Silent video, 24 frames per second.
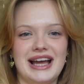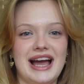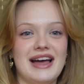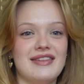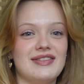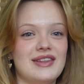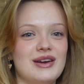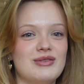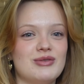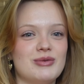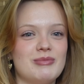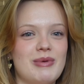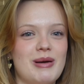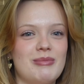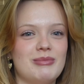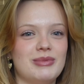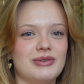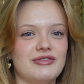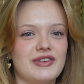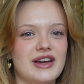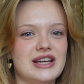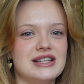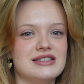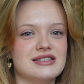And they remember
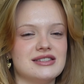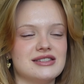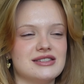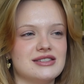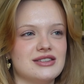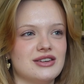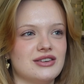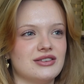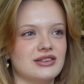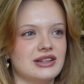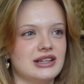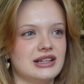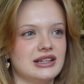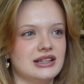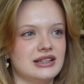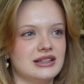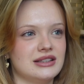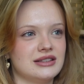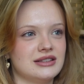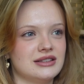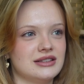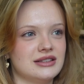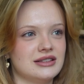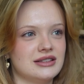faces, don't they?
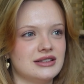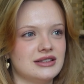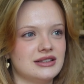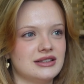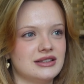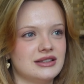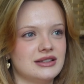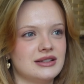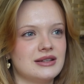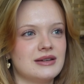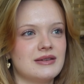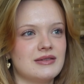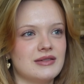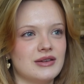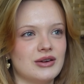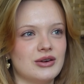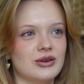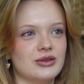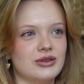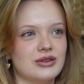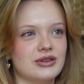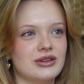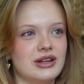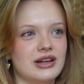Yeah, they know.
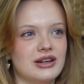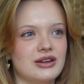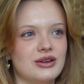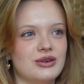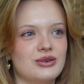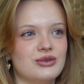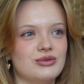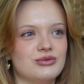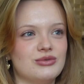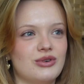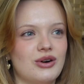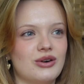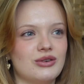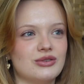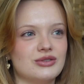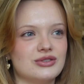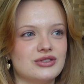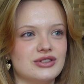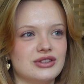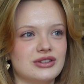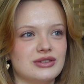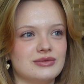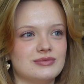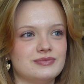They're, they know who wronged
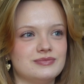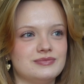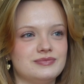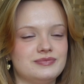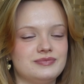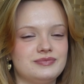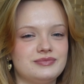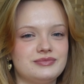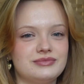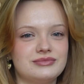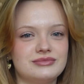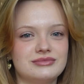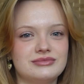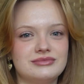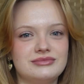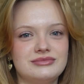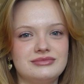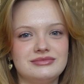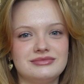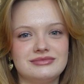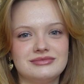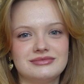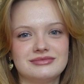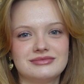them.
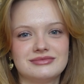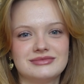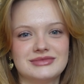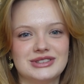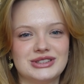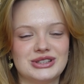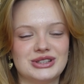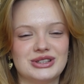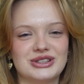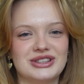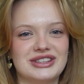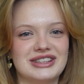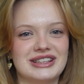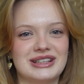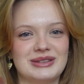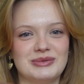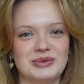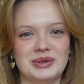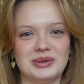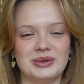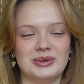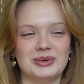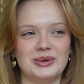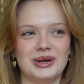It's a good thing
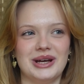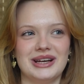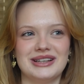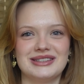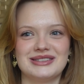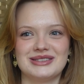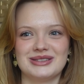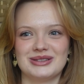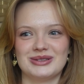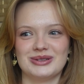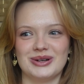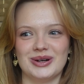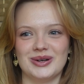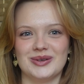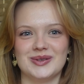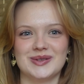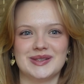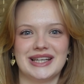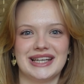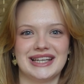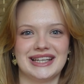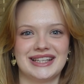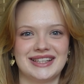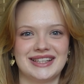we are all nice to crows here.